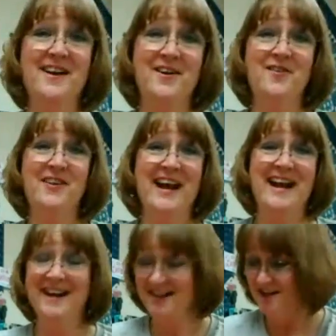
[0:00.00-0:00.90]
Okay,
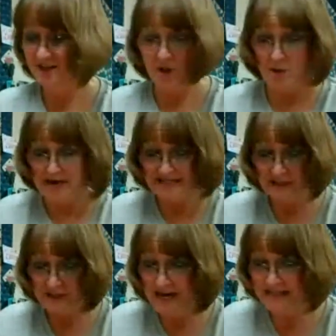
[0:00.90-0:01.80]
so until
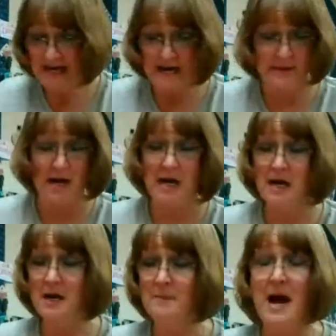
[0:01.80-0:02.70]
next time,
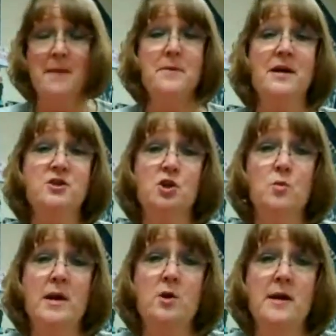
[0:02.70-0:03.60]
I'm not sure
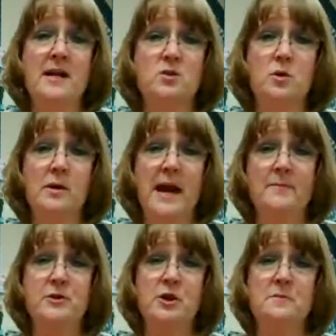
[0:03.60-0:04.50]
when our next Quilt-Cam
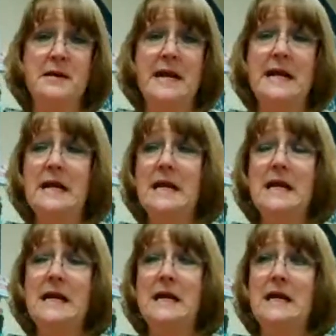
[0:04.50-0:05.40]
is going to
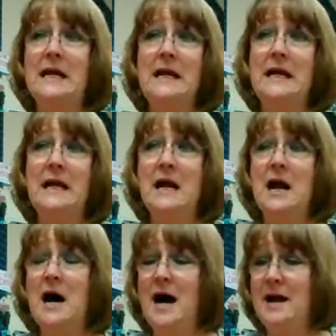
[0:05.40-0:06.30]
be.
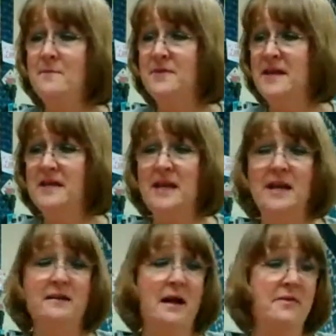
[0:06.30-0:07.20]
I'm
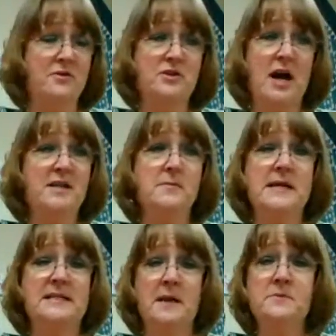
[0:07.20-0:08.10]
thinking there's got to be
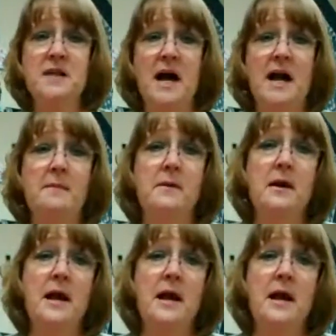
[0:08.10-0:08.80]
some time